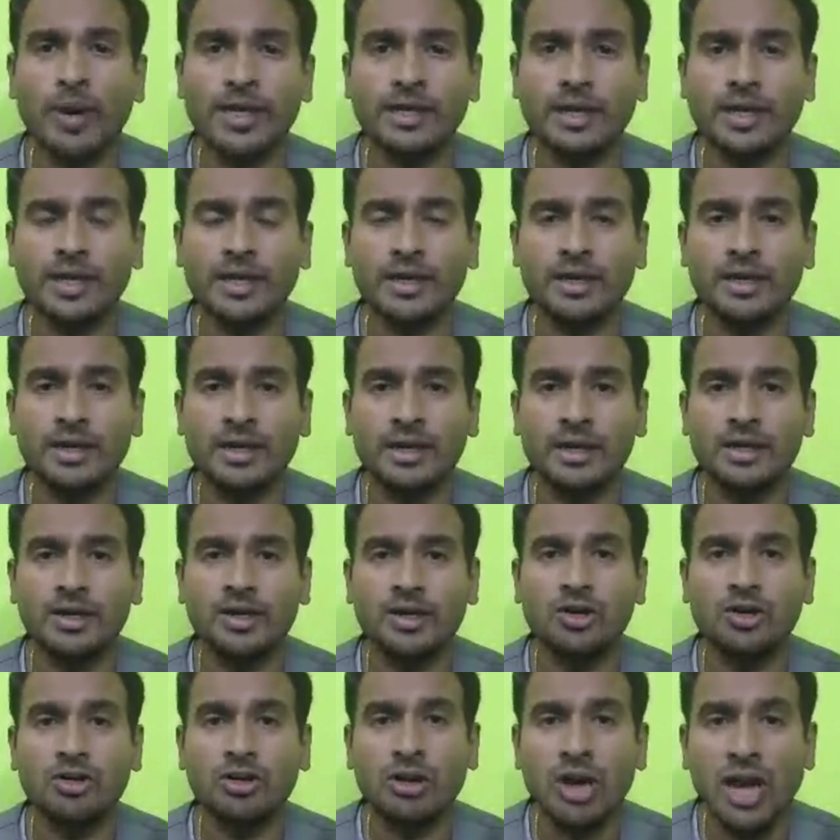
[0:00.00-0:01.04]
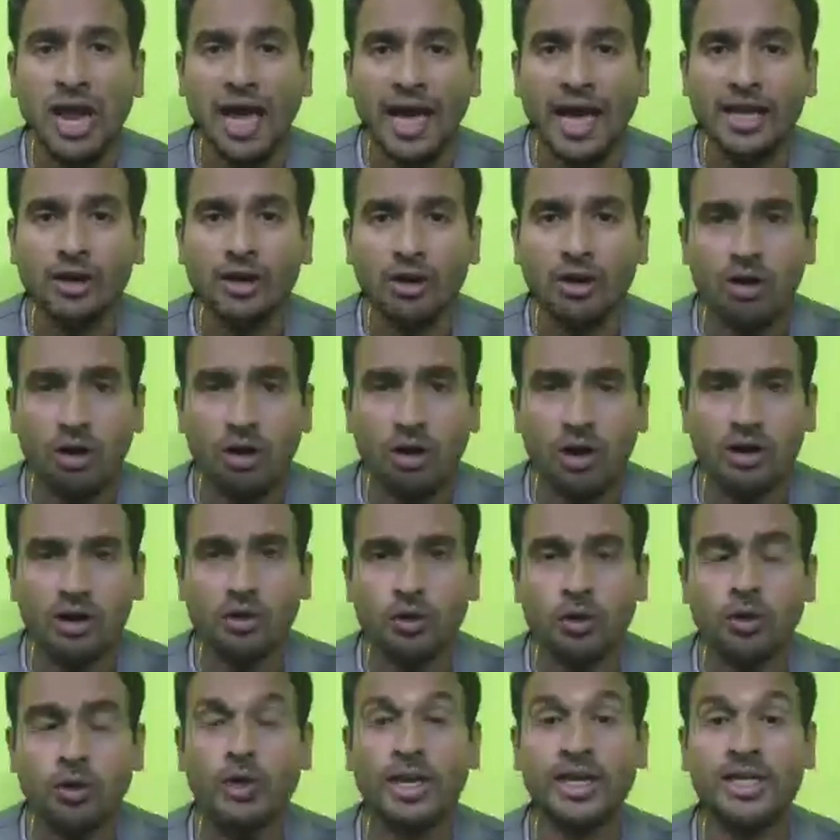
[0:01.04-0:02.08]
whom I can rely
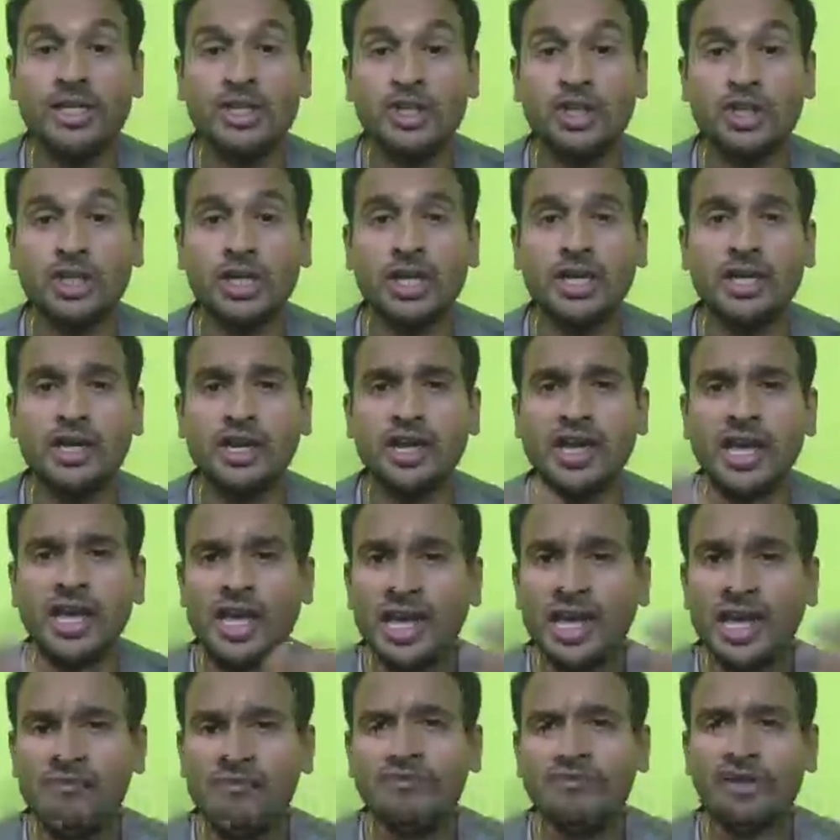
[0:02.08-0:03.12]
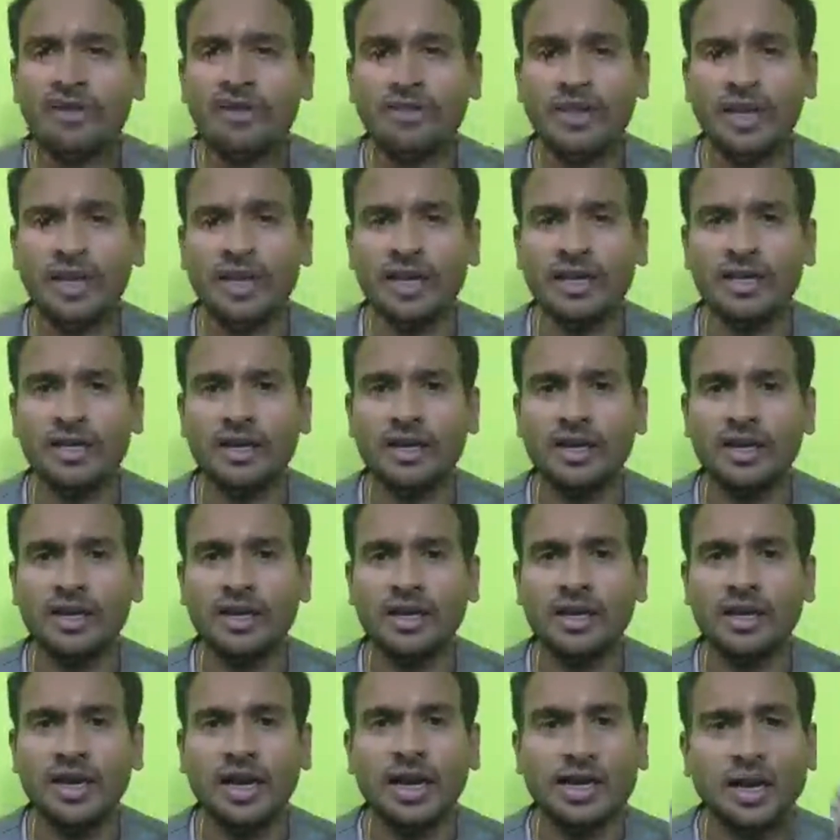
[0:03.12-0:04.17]
on who can share everything
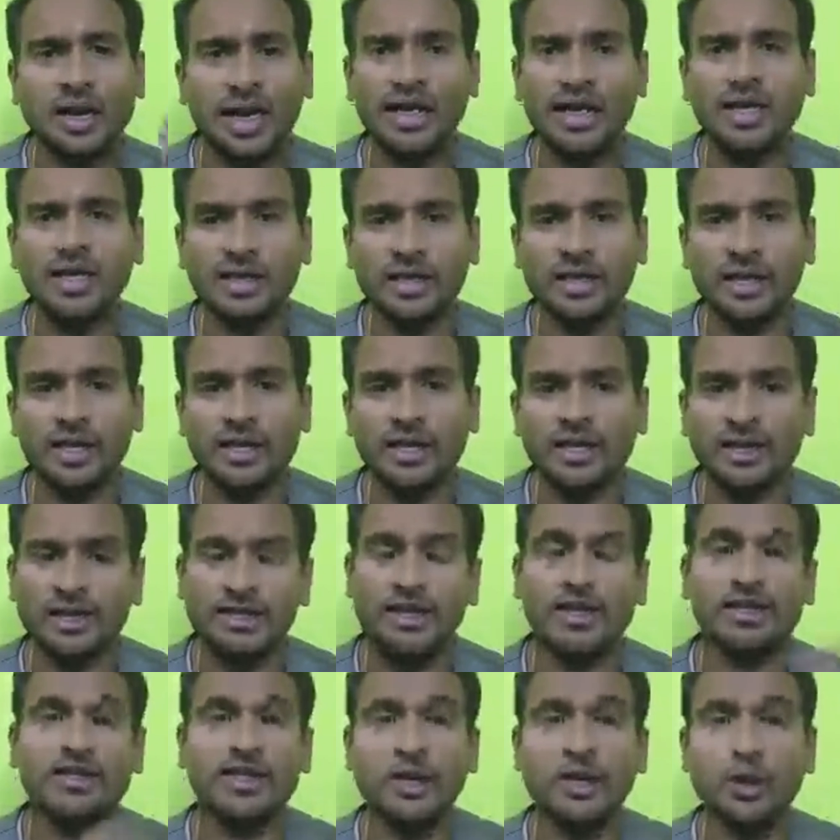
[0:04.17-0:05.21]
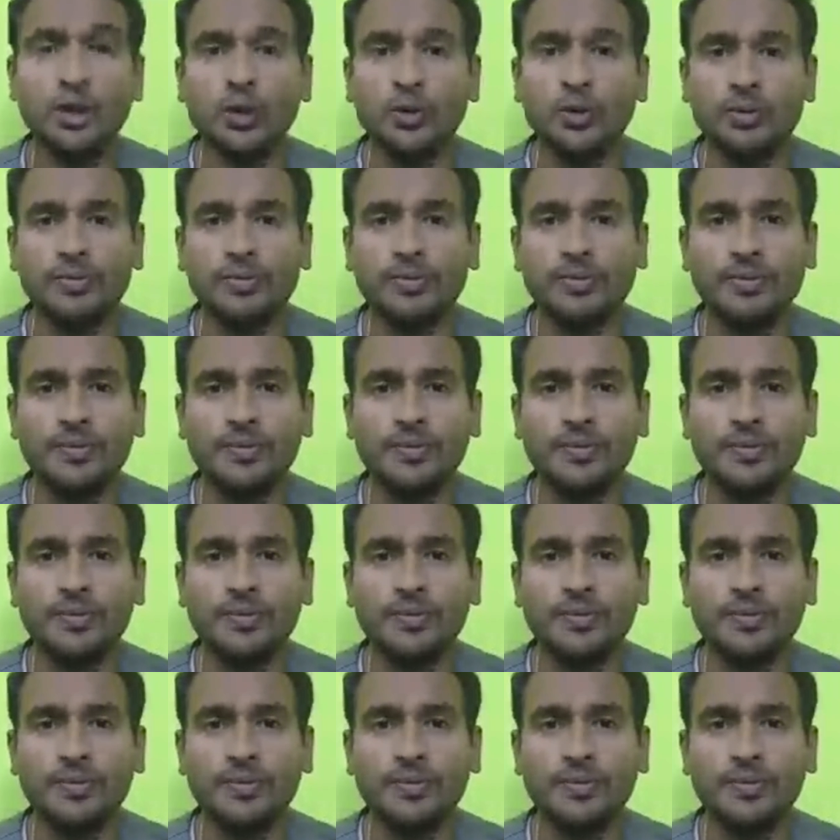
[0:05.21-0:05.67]
and anything that they know.